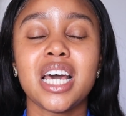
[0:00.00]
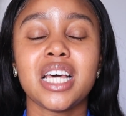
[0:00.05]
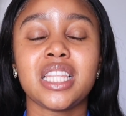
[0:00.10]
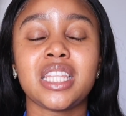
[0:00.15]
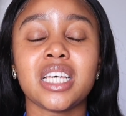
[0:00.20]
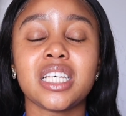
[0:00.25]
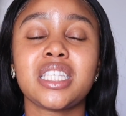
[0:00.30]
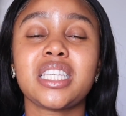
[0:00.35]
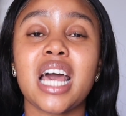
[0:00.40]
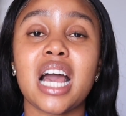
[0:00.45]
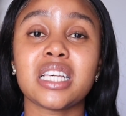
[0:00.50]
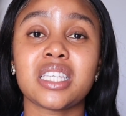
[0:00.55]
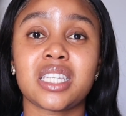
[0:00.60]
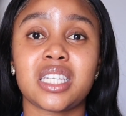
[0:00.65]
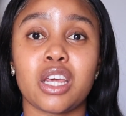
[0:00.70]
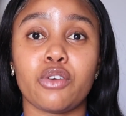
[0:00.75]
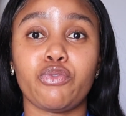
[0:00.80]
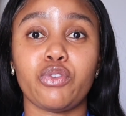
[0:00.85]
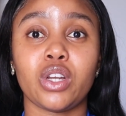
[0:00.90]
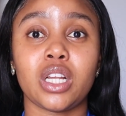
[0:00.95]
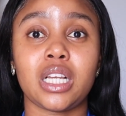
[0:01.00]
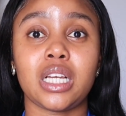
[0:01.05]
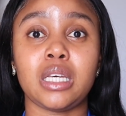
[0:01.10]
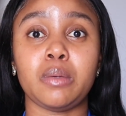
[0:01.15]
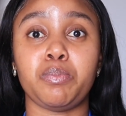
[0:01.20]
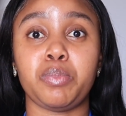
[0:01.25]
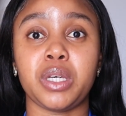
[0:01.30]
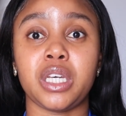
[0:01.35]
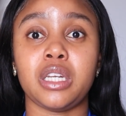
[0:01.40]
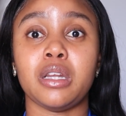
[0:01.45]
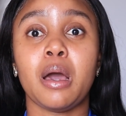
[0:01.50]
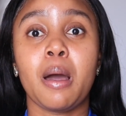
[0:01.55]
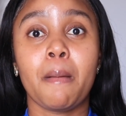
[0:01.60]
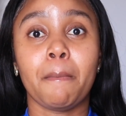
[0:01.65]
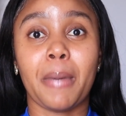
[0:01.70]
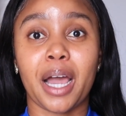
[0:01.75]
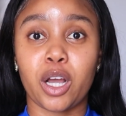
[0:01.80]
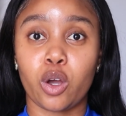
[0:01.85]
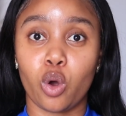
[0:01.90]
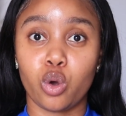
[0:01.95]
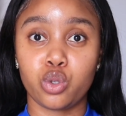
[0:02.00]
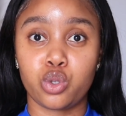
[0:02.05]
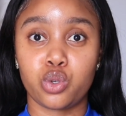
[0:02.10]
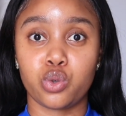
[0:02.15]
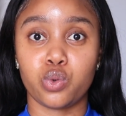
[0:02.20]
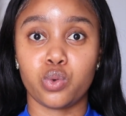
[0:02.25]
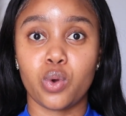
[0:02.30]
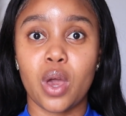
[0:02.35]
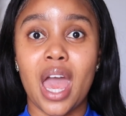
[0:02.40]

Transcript: This has definitely been my go-to.